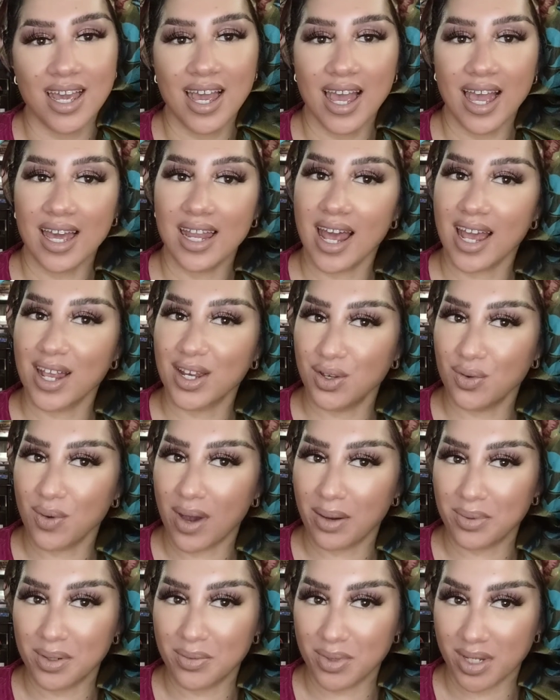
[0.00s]
and I knew I
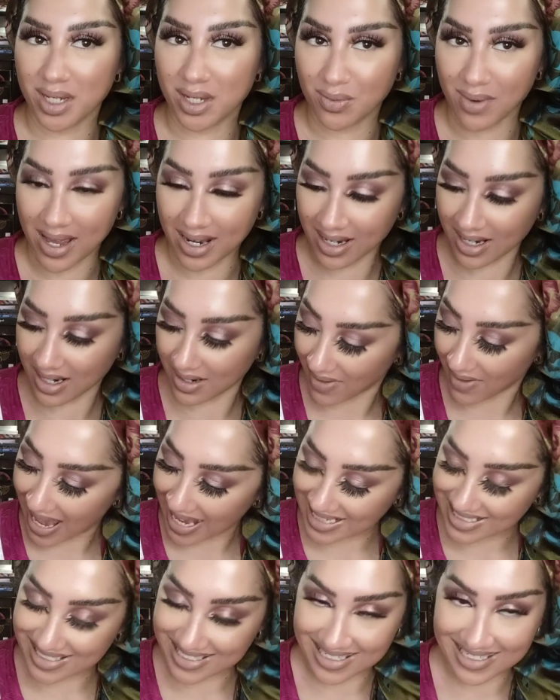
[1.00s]
would regret it if I
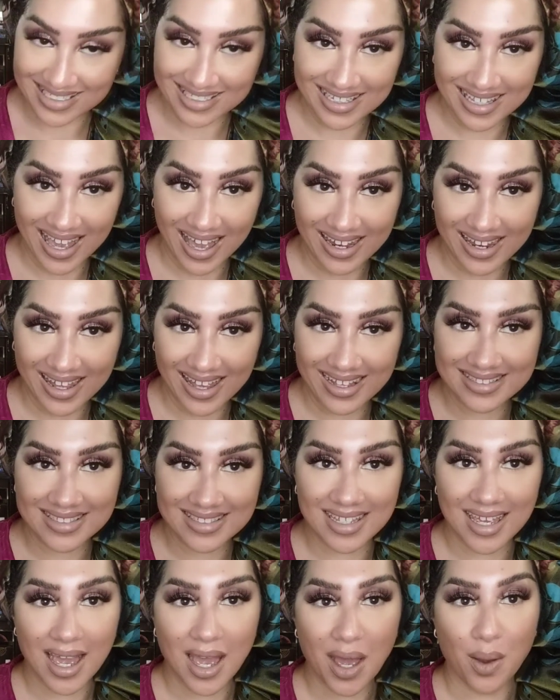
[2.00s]
didn't get it,
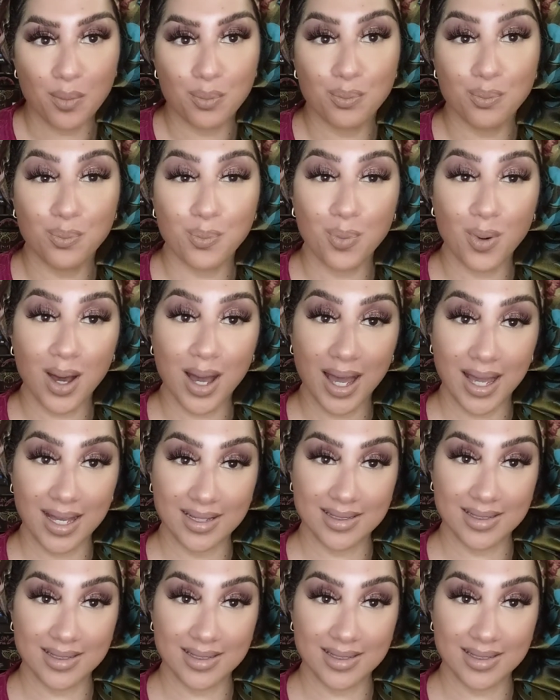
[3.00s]
but